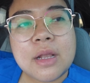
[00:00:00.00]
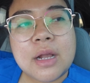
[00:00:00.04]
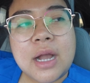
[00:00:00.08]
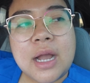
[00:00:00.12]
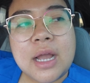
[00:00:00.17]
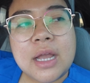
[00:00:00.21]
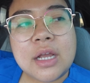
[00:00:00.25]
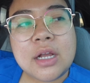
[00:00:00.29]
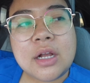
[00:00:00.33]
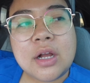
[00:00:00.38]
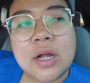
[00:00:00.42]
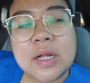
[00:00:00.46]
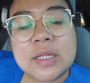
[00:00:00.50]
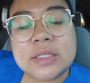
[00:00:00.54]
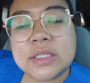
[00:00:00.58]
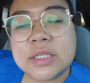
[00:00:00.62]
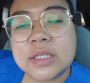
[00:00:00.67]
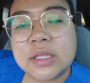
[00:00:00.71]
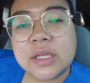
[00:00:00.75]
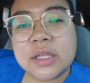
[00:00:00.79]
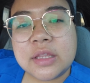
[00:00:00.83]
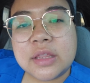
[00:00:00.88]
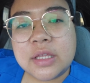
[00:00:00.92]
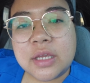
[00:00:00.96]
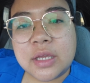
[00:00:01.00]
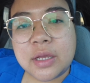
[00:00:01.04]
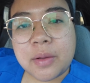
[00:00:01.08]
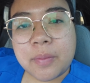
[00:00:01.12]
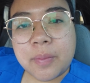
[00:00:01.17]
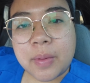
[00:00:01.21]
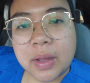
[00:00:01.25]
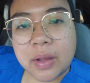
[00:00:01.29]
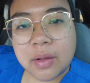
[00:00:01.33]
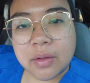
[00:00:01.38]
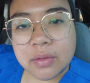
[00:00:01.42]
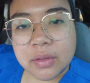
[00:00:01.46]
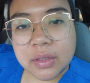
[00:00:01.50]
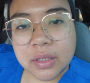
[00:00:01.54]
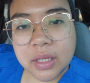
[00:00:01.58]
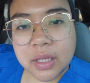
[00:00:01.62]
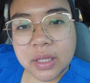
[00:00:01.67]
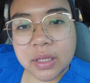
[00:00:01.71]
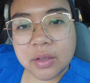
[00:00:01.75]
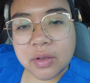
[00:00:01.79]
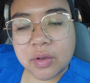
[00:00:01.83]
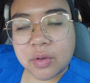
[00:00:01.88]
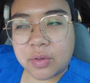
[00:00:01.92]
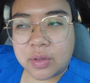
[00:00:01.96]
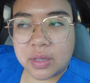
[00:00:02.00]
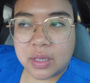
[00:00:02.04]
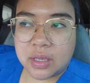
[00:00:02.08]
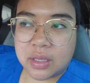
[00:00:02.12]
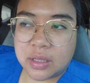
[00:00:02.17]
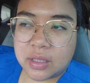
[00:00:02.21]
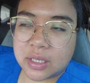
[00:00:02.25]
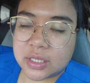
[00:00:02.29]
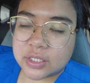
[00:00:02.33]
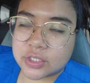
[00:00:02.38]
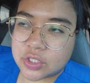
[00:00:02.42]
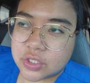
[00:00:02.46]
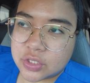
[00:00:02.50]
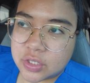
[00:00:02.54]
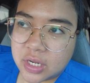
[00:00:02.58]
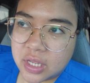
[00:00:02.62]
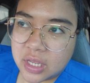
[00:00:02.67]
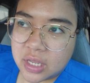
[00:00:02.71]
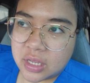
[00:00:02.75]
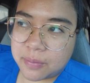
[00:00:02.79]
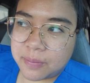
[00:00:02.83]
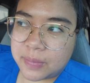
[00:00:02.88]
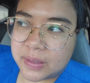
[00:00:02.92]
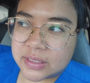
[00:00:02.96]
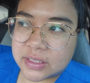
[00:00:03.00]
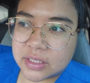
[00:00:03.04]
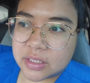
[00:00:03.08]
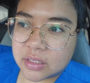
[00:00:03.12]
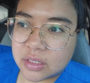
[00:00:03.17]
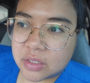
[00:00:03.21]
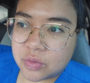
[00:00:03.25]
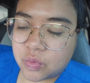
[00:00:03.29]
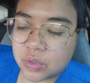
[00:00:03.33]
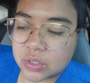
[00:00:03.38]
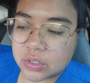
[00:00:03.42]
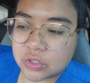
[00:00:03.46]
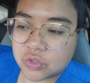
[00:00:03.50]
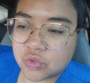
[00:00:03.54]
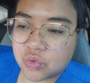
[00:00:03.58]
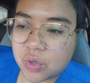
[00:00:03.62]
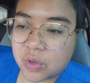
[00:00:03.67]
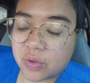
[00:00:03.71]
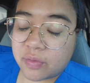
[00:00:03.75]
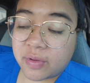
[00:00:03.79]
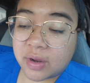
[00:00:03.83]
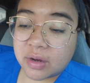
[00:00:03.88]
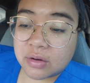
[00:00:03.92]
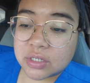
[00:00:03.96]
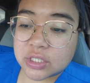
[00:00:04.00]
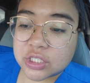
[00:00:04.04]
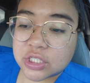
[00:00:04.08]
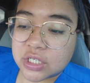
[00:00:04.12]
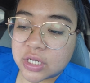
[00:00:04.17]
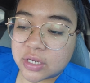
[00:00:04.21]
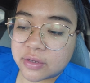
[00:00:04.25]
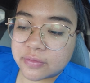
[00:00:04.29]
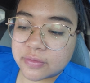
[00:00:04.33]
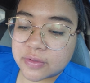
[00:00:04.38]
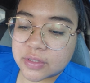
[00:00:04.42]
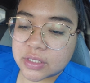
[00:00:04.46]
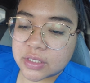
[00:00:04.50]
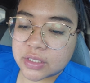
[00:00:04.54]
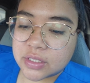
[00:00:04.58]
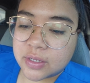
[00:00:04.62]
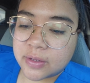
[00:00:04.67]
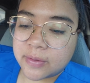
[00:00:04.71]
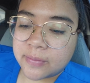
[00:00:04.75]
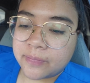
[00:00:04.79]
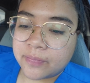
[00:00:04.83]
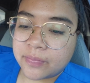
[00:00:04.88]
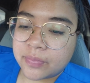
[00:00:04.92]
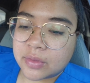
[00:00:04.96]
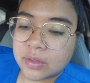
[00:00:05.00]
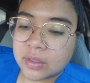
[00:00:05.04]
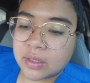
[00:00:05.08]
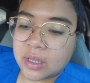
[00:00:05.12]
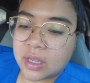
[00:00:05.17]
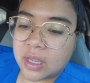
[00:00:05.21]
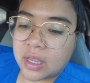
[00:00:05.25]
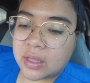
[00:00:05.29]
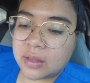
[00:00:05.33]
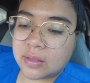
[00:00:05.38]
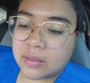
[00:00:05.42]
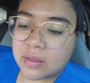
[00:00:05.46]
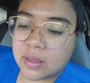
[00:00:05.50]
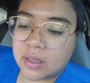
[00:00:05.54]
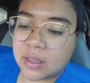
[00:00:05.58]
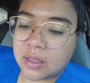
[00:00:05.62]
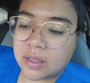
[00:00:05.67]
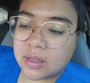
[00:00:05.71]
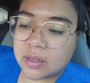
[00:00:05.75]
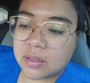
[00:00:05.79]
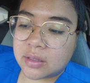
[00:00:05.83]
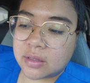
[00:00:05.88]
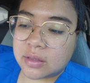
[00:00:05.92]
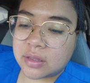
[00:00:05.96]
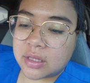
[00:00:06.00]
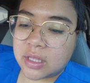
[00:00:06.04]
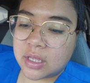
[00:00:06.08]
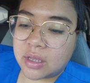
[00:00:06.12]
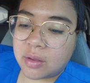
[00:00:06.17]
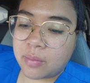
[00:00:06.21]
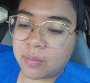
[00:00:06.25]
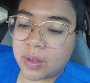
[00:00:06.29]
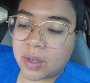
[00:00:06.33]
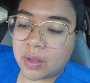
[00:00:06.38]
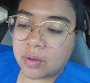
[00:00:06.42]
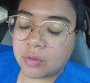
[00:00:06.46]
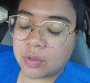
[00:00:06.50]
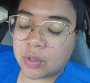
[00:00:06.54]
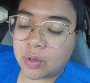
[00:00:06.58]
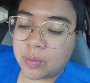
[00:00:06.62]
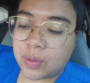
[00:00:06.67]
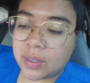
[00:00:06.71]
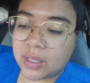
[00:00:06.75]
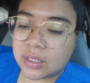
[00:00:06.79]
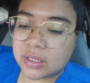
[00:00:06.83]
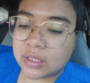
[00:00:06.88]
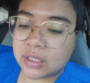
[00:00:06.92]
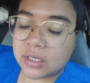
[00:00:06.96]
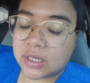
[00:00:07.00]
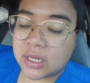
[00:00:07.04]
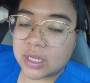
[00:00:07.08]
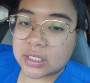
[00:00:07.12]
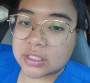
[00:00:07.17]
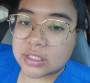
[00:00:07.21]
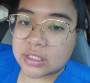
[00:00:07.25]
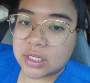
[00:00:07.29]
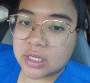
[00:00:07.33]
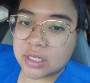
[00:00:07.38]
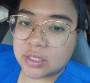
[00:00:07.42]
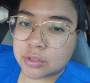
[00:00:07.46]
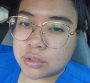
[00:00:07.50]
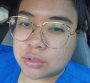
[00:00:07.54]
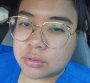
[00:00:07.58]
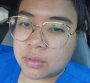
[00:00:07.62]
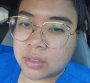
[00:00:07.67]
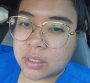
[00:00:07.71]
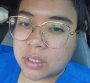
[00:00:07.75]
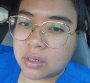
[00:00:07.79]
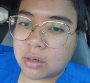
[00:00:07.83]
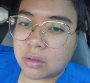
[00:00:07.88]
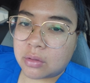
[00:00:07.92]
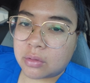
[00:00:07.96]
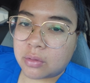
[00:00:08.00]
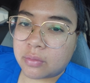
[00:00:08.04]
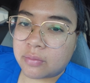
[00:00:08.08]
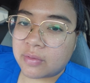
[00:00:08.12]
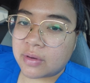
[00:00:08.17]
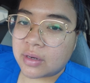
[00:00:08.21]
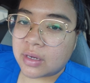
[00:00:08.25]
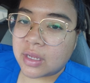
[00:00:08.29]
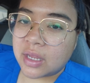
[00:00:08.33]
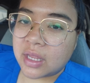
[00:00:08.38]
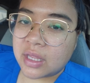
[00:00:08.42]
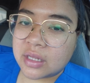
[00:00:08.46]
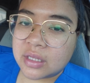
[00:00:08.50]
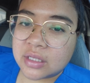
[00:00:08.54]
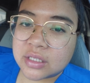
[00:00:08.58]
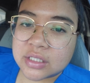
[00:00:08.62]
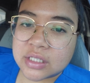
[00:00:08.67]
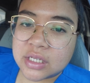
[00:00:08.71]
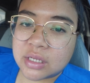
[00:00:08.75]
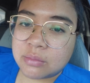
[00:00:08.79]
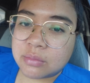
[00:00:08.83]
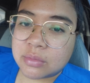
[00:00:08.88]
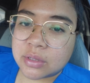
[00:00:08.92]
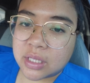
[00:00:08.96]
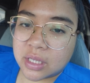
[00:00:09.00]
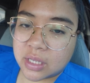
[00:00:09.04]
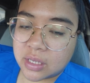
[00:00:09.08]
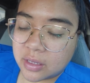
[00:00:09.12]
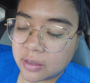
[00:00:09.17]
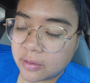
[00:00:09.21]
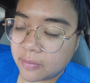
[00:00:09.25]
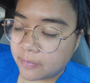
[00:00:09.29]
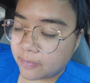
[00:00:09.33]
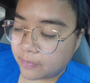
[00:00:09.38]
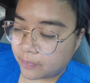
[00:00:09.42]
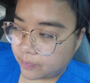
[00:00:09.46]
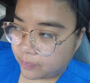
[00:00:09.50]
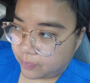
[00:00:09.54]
I constantly think about, like, okay, yesterday basically worked a 12-hour shift, and then think about going in the next day and doing it all over again, the same thing.